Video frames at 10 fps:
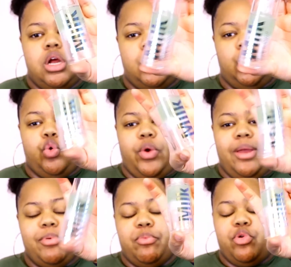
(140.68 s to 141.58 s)

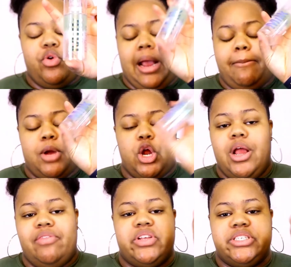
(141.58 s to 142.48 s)
Grip Primer,
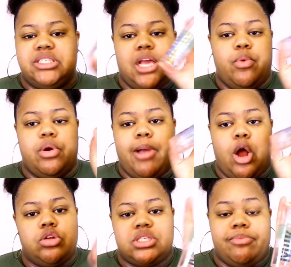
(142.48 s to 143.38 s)
and this is like one of my
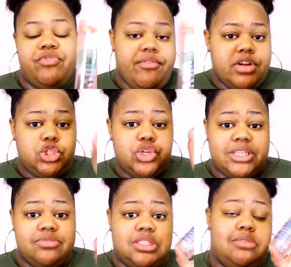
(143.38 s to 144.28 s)
all-time favorites. You guys
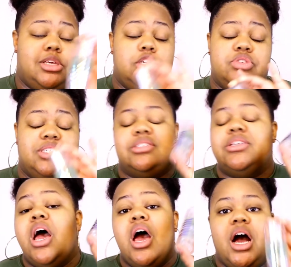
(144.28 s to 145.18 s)
have seen me use this
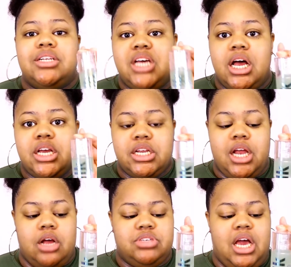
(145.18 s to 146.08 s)
a
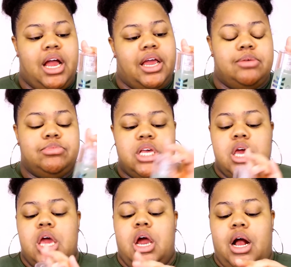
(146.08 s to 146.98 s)
ton of times,
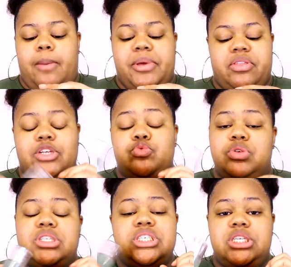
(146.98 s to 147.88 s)
but this
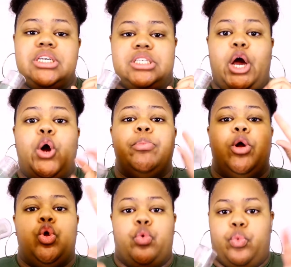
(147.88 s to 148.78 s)
really does help
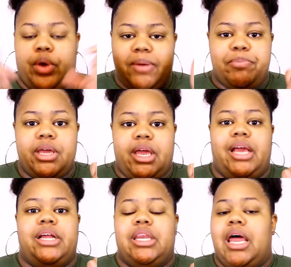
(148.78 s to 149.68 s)
grip
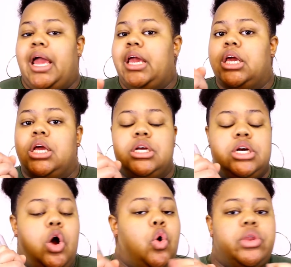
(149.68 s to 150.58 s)
and like
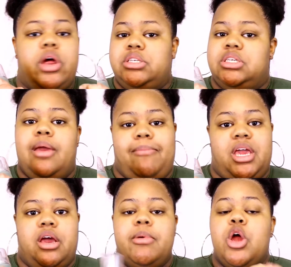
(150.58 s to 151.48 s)
hold on to that
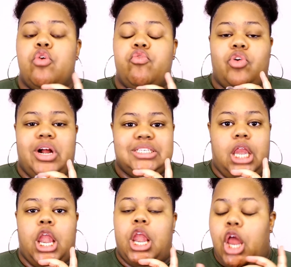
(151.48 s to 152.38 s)
makeup for as
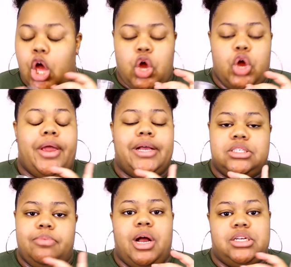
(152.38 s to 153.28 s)
long as
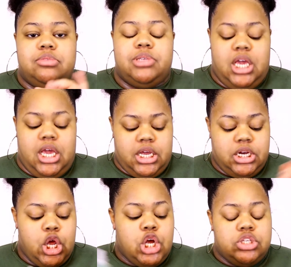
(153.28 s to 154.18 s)
it possibly
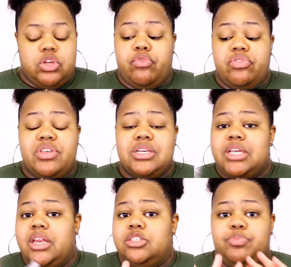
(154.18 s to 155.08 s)
can. So for this,
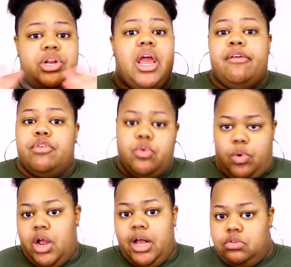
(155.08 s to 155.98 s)
I like to put
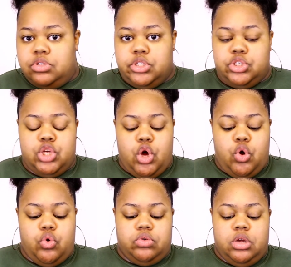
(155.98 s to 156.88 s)
everywhere else.
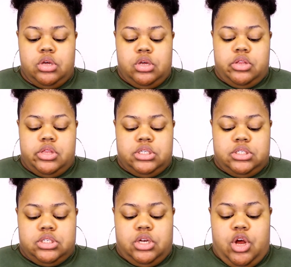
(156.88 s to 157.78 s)
So this
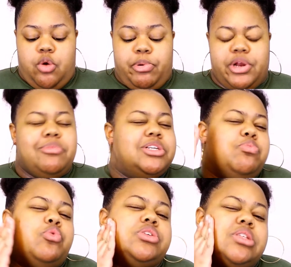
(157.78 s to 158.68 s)
is going to go pretty much
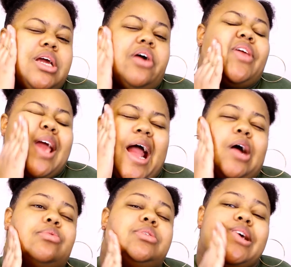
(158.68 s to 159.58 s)
mostly on the
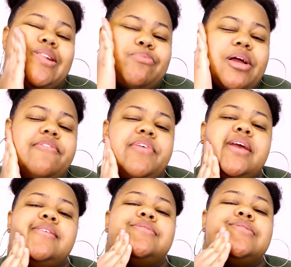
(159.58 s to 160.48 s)
outside of my
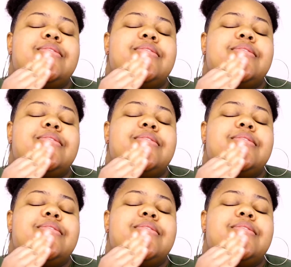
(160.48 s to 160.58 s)
face.